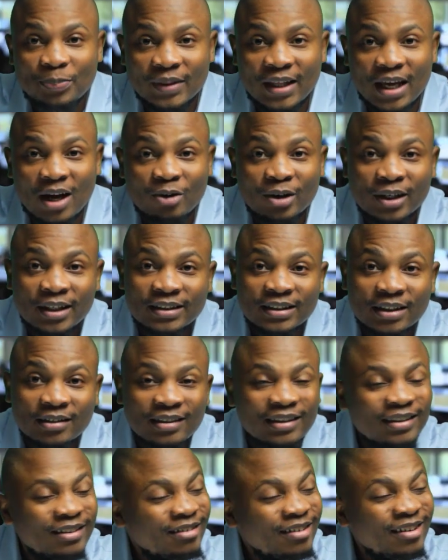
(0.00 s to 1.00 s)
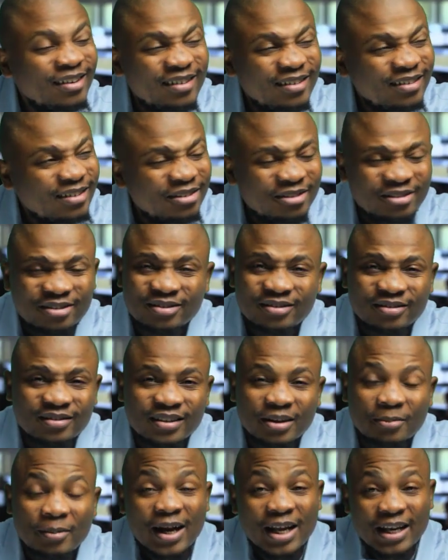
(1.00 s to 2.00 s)
they are wearing something. No,
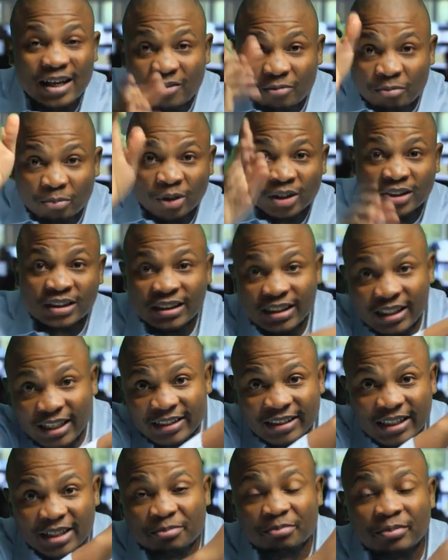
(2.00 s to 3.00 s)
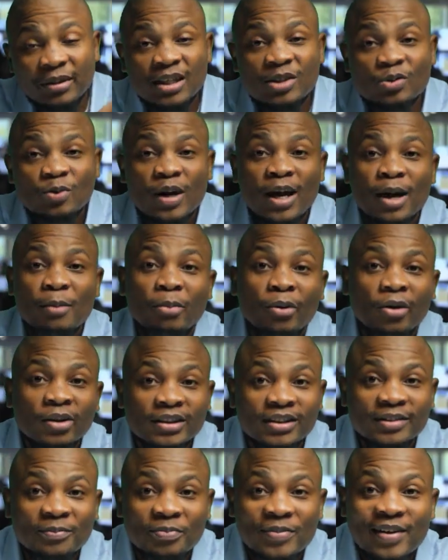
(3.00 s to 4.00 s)
they might have bought it the same place where I
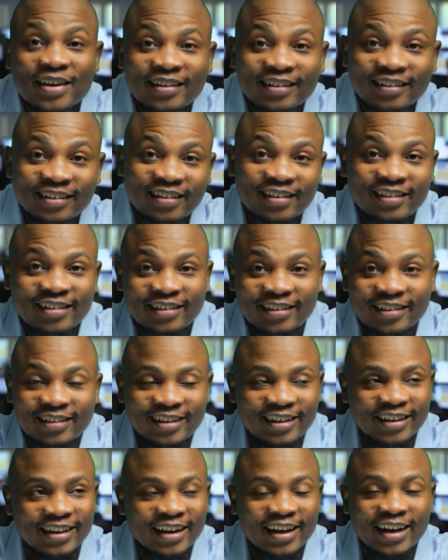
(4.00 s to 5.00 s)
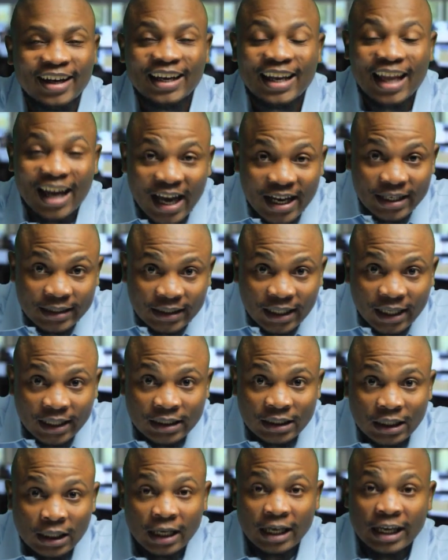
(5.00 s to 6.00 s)
bought. Like I
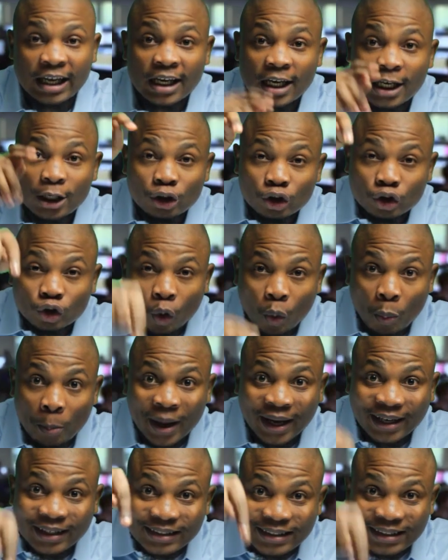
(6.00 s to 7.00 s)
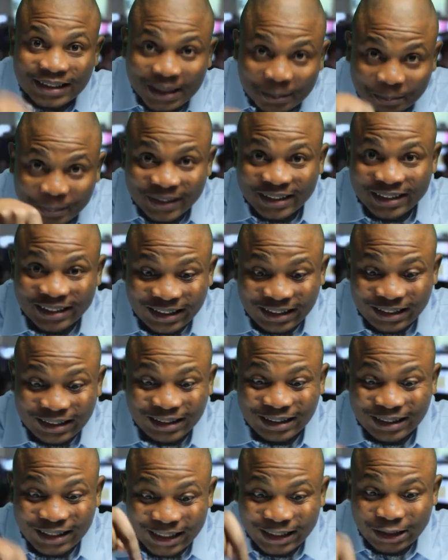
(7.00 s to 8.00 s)
said, in Joburg
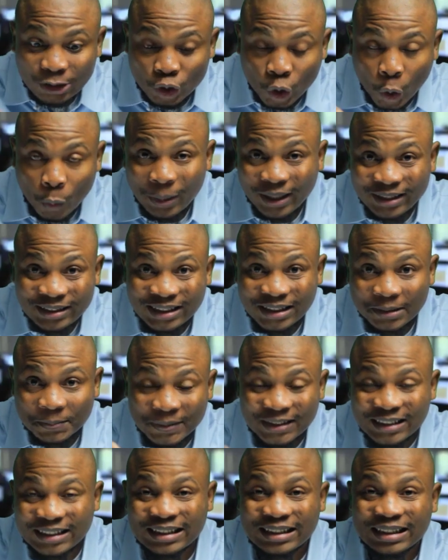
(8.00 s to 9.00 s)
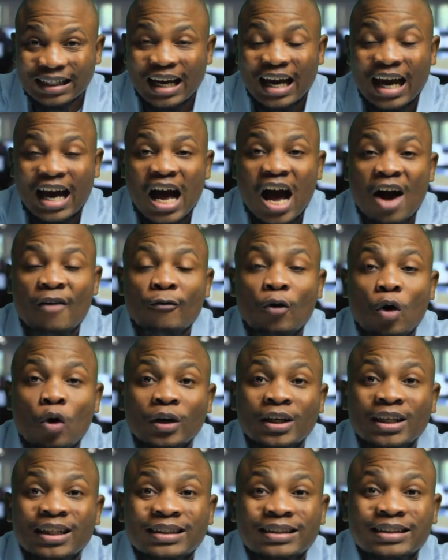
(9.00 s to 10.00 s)
CBD, I've
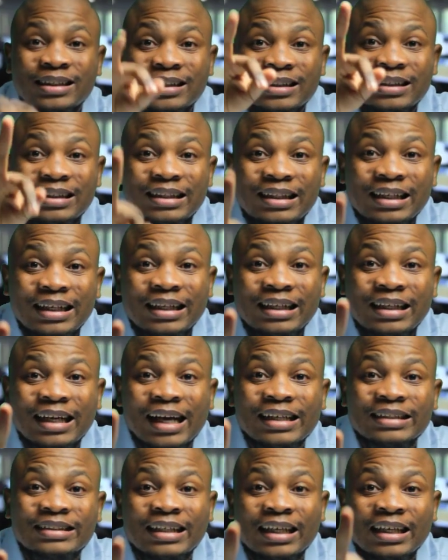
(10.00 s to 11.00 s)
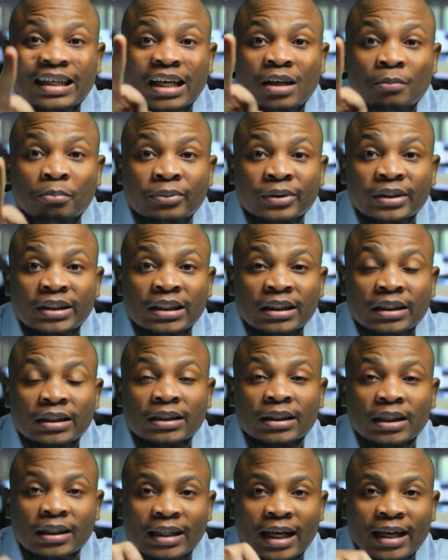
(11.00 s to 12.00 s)
only seen 3 Nigerian
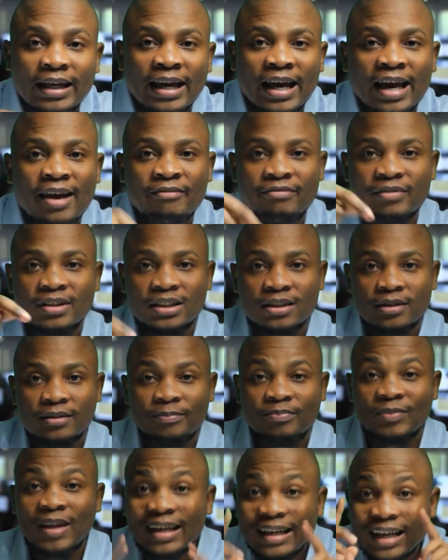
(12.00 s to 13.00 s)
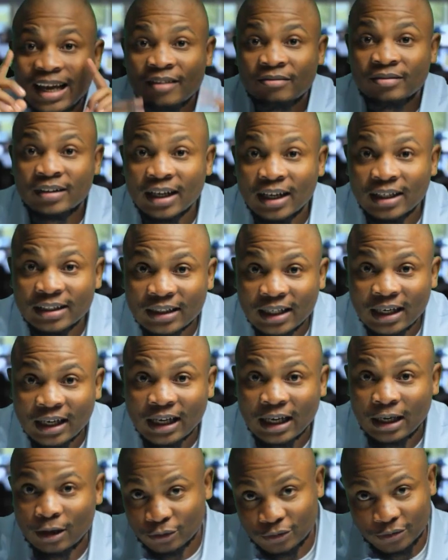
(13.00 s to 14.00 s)
boutiques that have it, that have the Angela
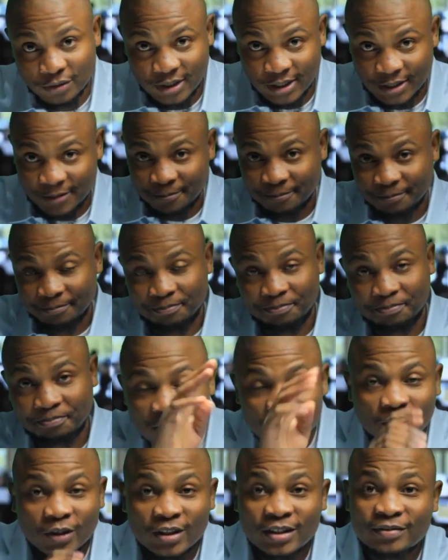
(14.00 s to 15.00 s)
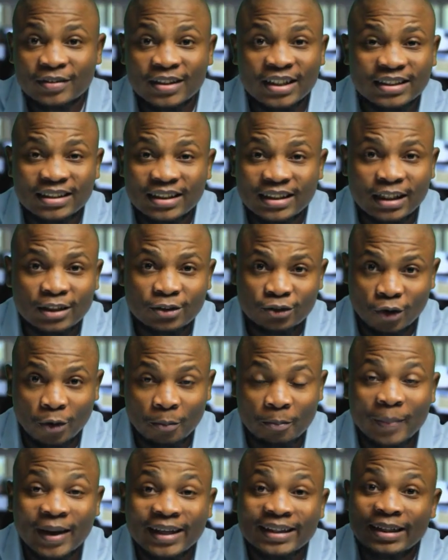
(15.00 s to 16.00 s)
Galoso thing. It's not even a serious
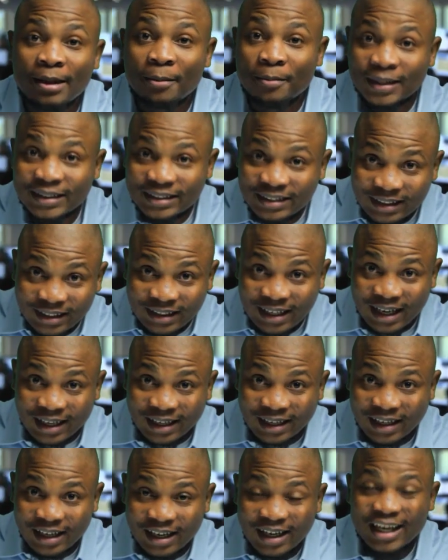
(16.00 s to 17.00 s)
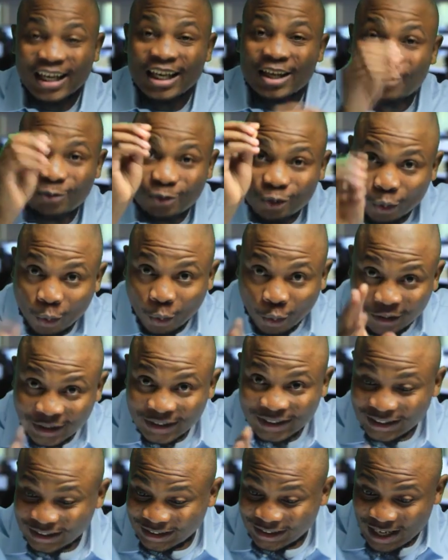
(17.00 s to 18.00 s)
shop, but the material, if you
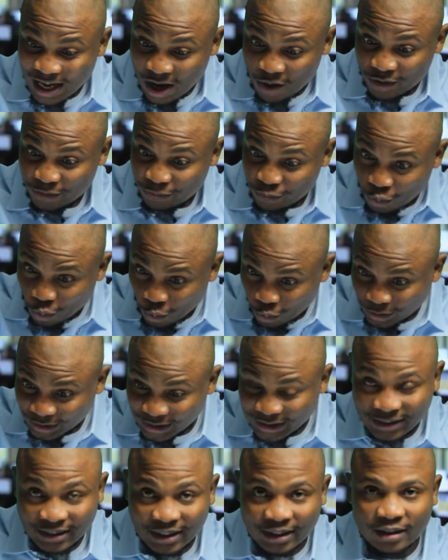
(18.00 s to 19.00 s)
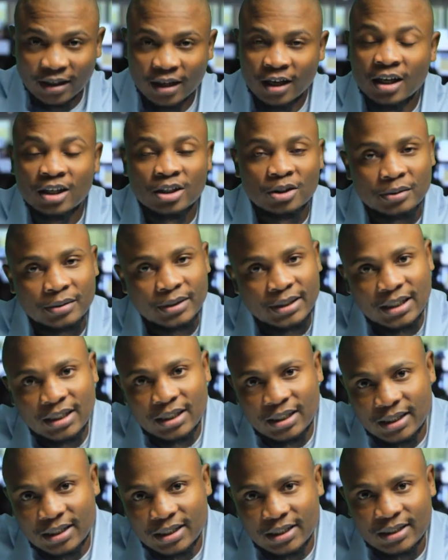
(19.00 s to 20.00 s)
hold it now, if you hold this thing, you'll
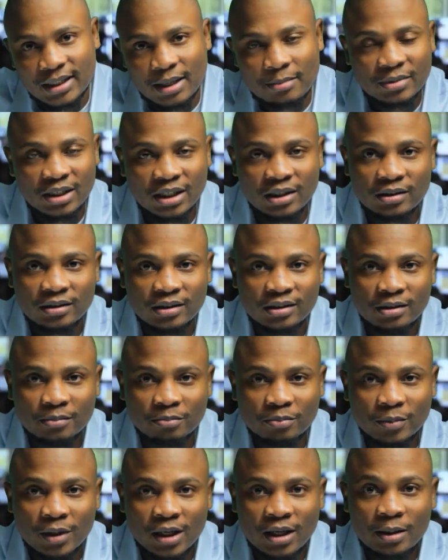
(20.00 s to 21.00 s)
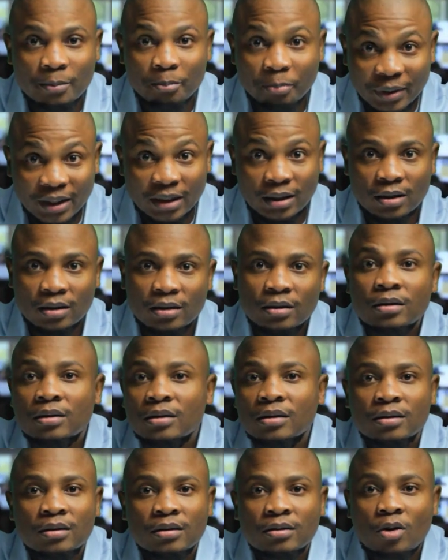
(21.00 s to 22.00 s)
think it is something big.
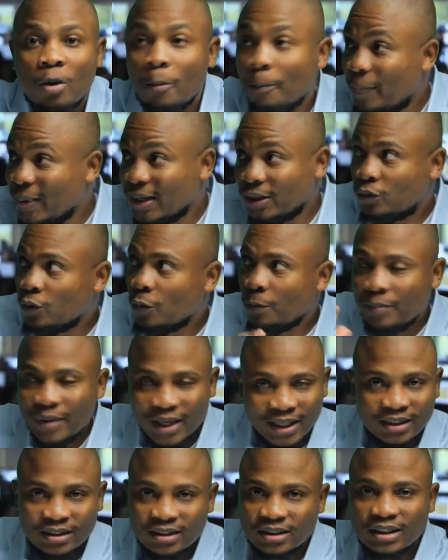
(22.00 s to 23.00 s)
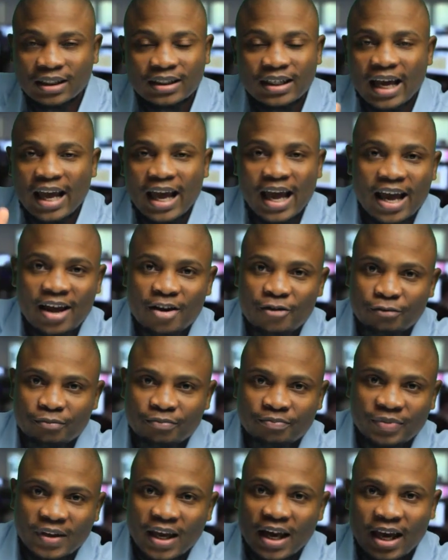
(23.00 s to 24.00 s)
Compared to many t-shirts,
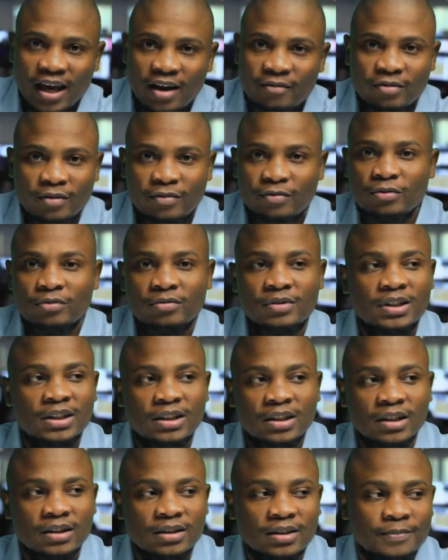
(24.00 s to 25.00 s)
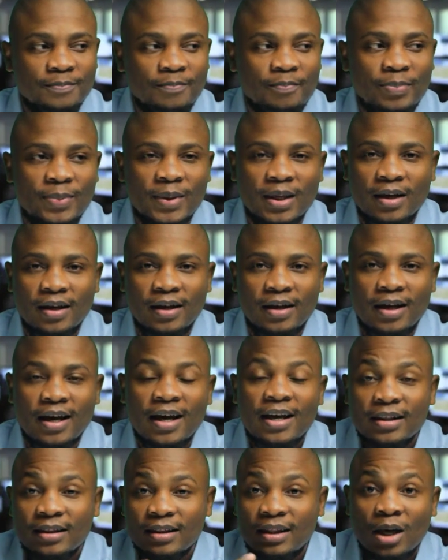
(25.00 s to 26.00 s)
I have a few t-shirts,
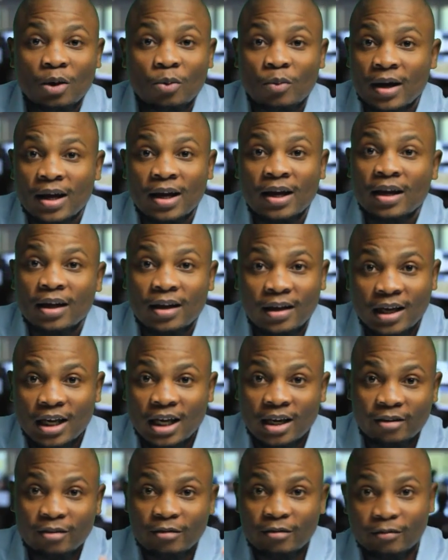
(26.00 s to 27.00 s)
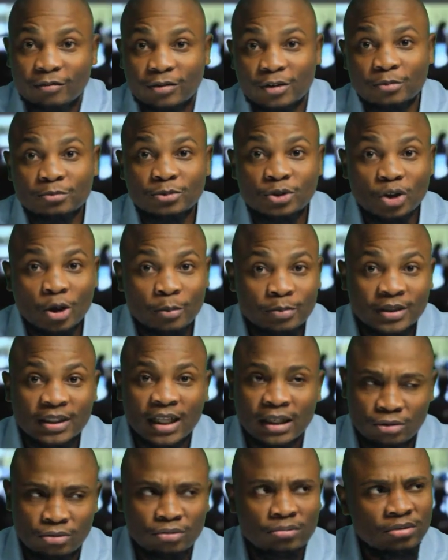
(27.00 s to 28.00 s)
and they were from shops
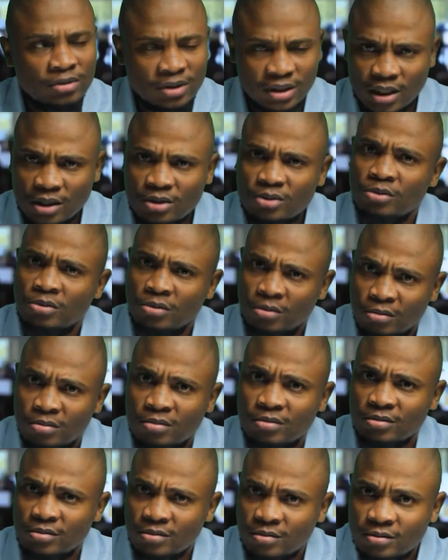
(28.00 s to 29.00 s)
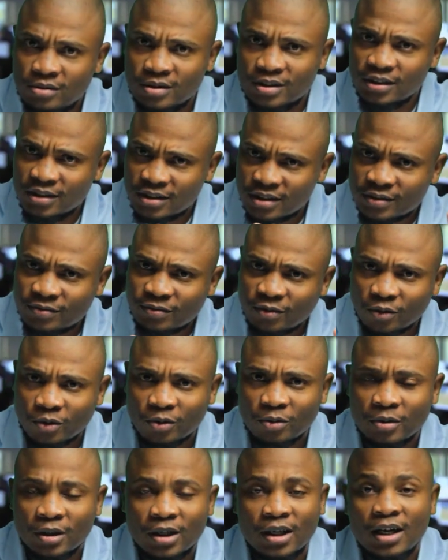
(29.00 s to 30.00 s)
that you could say, you know, this is
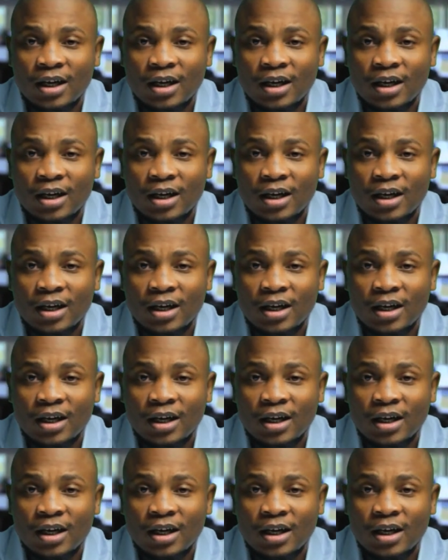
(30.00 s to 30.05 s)
for,